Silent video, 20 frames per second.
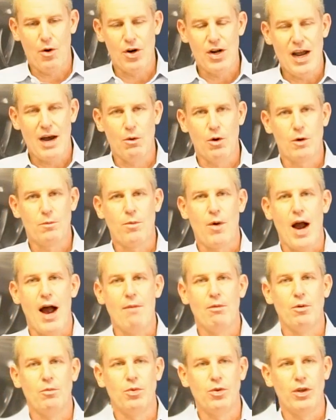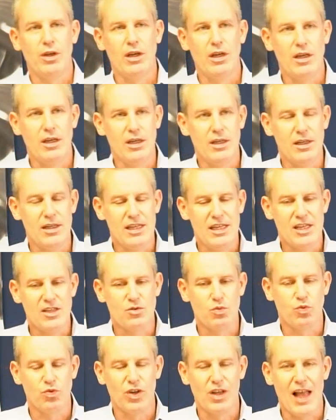network probably is
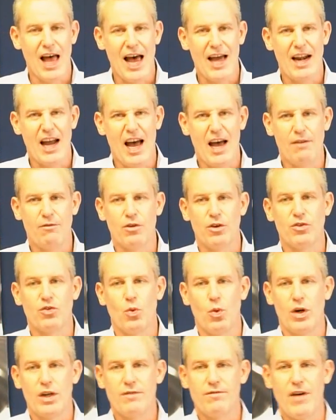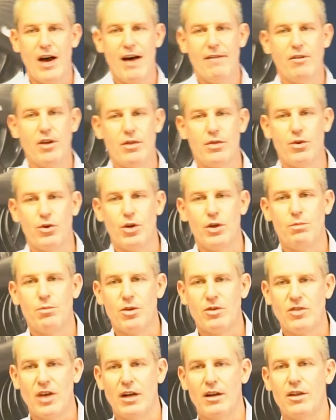relied on for 25 to
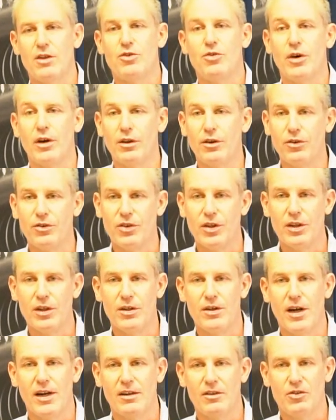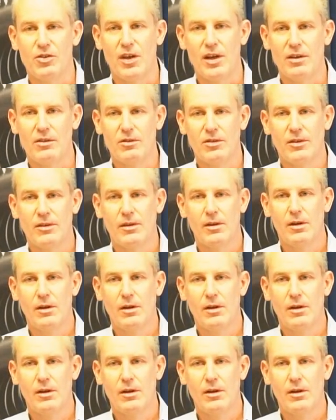30% of the trailers in the United States.